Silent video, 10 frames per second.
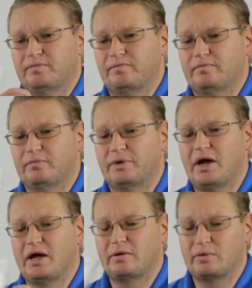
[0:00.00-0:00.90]

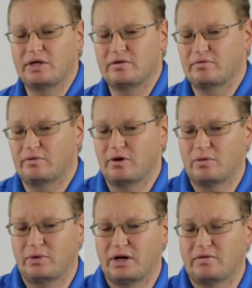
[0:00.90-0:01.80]
braid, weave,
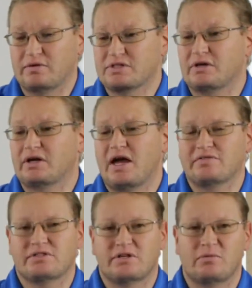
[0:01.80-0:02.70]
rope, whatever is going to
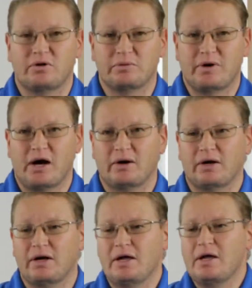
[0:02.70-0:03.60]
have some holding power,
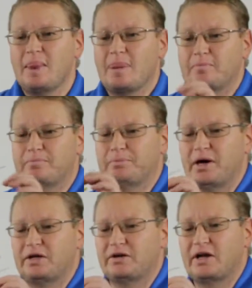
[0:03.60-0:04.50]

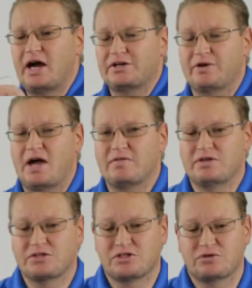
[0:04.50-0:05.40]
but you're not deriving
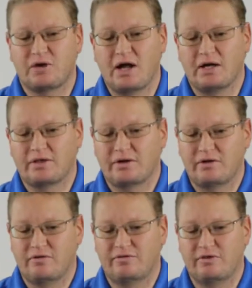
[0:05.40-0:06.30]
your strength
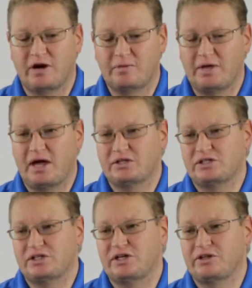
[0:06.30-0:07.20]
from that
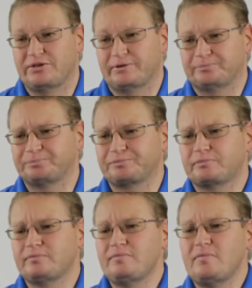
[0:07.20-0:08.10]
sheath.
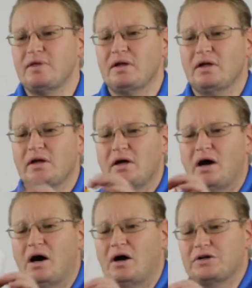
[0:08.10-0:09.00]

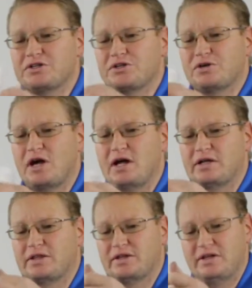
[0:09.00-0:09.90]
All your
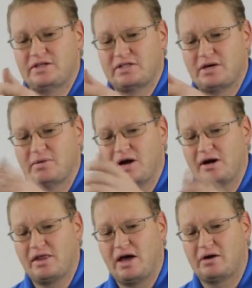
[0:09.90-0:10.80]
strength is coming out
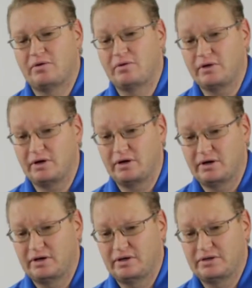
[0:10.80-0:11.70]
of that core
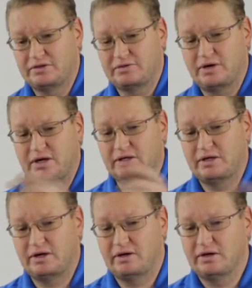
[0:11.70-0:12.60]
that's right in there.